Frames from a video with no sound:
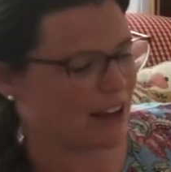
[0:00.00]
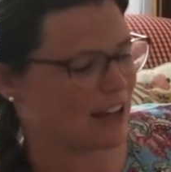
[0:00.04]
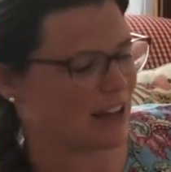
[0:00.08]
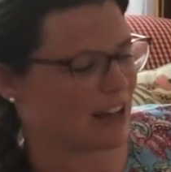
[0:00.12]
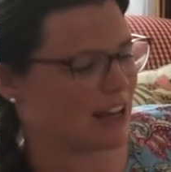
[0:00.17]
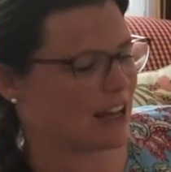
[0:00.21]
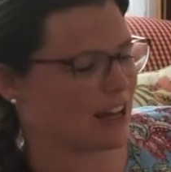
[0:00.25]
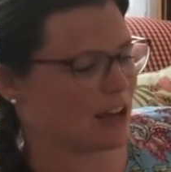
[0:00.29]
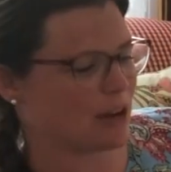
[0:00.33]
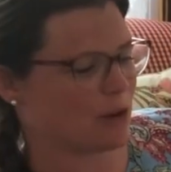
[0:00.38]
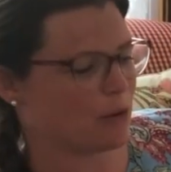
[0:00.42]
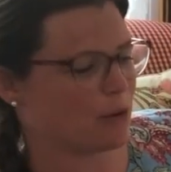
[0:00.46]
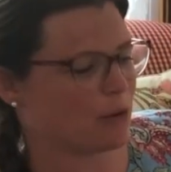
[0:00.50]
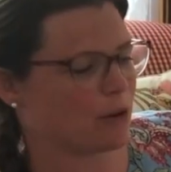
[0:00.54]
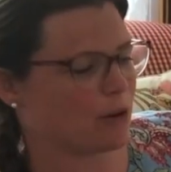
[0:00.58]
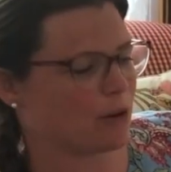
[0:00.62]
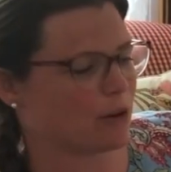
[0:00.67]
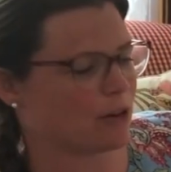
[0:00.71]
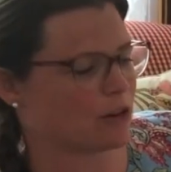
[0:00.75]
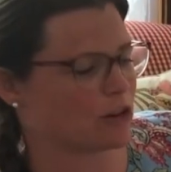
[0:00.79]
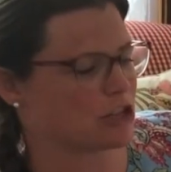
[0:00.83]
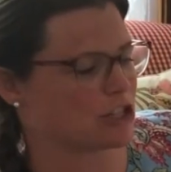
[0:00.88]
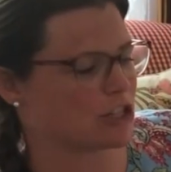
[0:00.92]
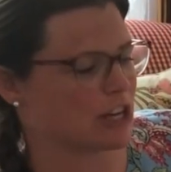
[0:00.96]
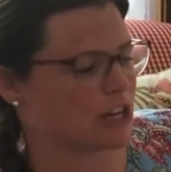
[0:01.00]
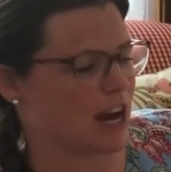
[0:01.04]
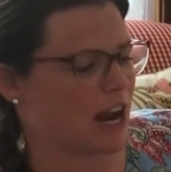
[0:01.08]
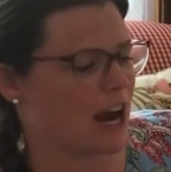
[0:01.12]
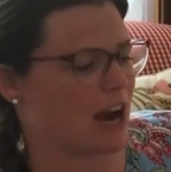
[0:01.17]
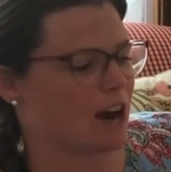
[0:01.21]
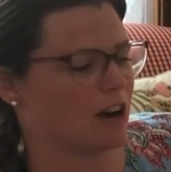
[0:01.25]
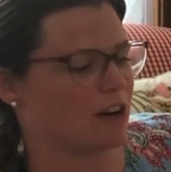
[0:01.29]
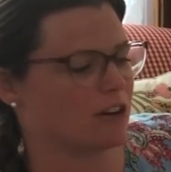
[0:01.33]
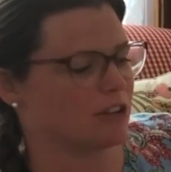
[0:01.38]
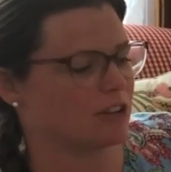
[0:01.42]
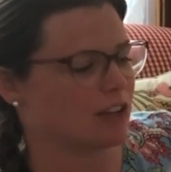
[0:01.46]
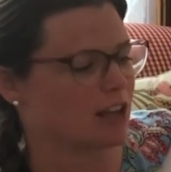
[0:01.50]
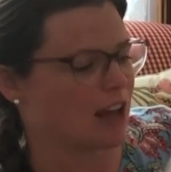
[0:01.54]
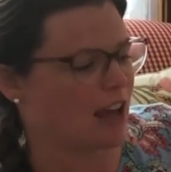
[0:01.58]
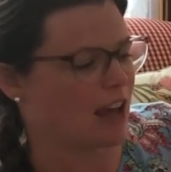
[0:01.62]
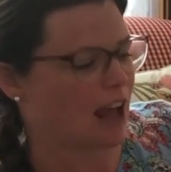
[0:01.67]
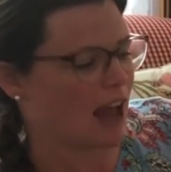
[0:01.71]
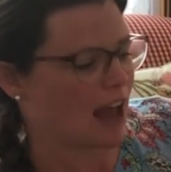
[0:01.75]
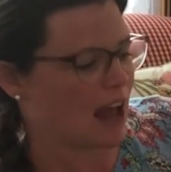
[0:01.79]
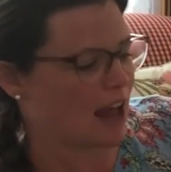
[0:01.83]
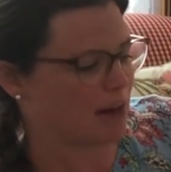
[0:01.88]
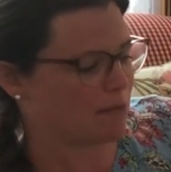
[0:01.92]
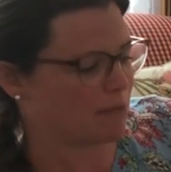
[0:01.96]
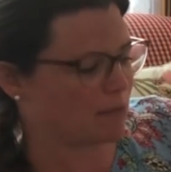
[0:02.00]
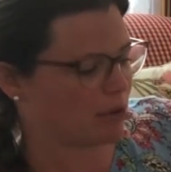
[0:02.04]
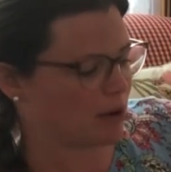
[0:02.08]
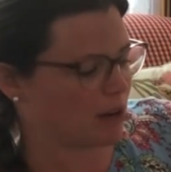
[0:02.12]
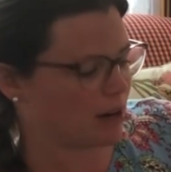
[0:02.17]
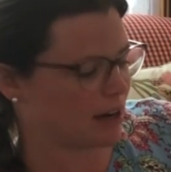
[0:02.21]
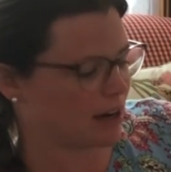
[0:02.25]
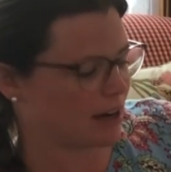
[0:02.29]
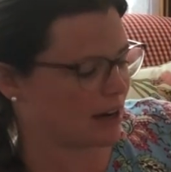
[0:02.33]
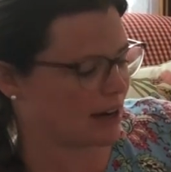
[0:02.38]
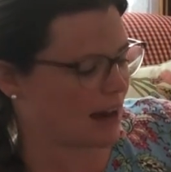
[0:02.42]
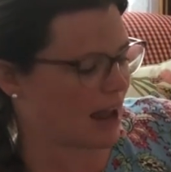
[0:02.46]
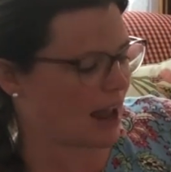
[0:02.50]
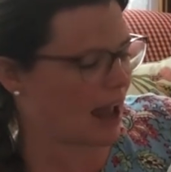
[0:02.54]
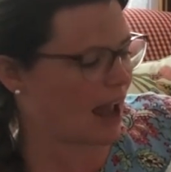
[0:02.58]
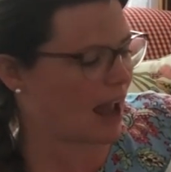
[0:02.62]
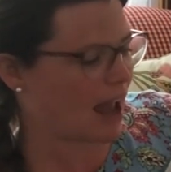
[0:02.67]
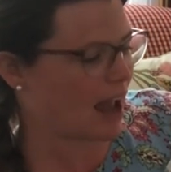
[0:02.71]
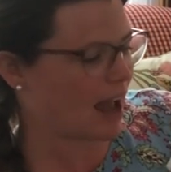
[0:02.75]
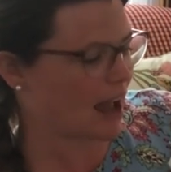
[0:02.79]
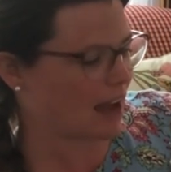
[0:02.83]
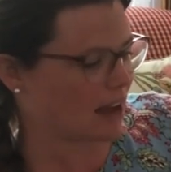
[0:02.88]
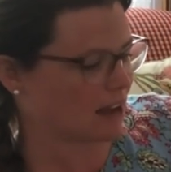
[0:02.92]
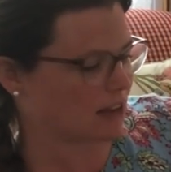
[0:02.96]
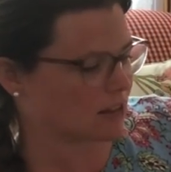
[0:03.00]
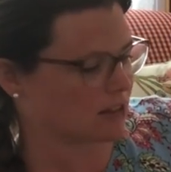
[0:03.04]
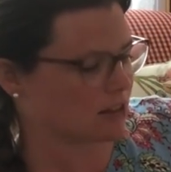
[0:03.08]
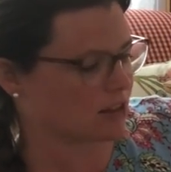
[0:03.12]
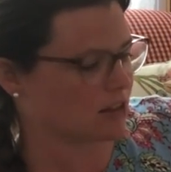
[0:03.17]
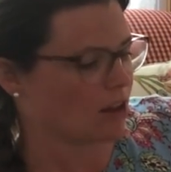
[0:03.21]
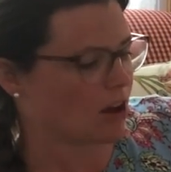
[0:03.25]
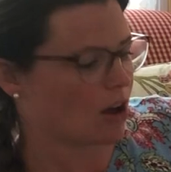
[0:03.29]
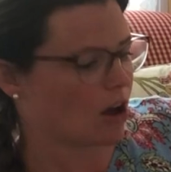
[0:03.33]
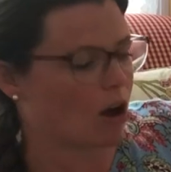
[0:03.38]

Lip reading: equal shares and put an X